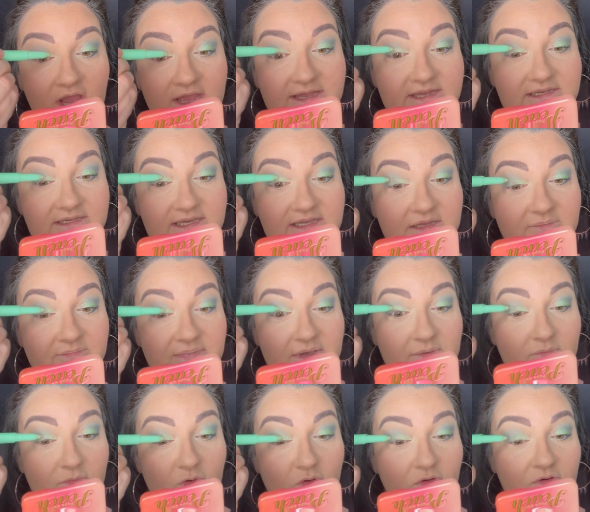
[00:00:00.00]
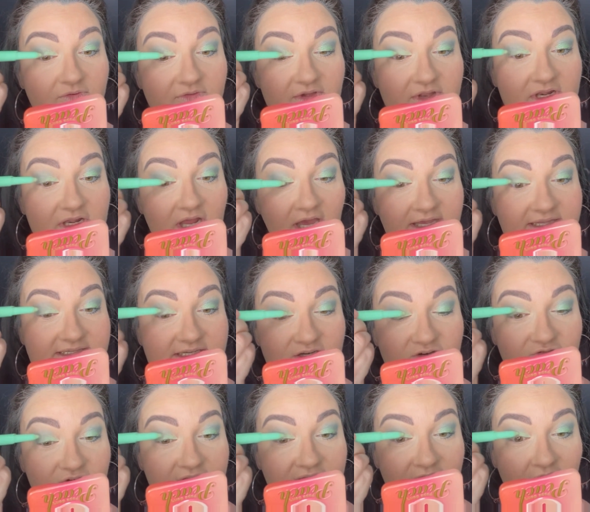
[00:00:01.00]
and get a bit more of the lighter
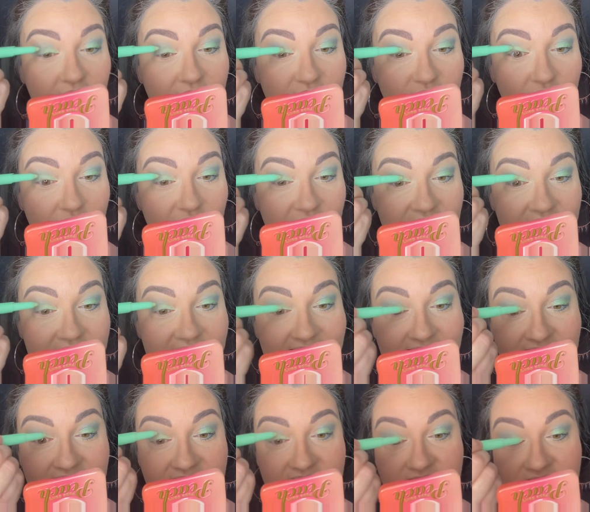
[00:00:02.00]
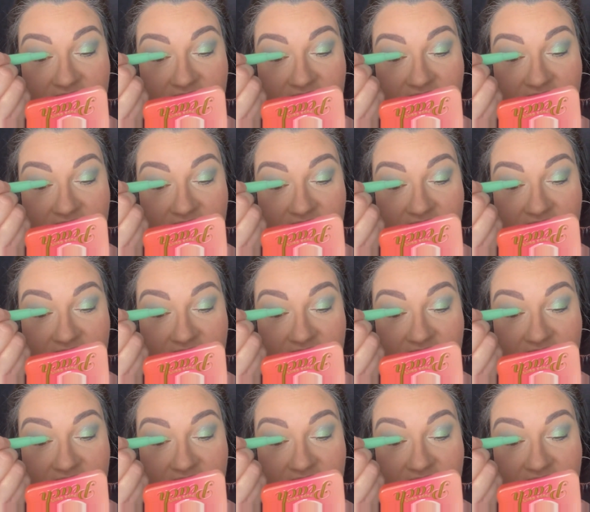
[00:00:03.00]
green over on the lid.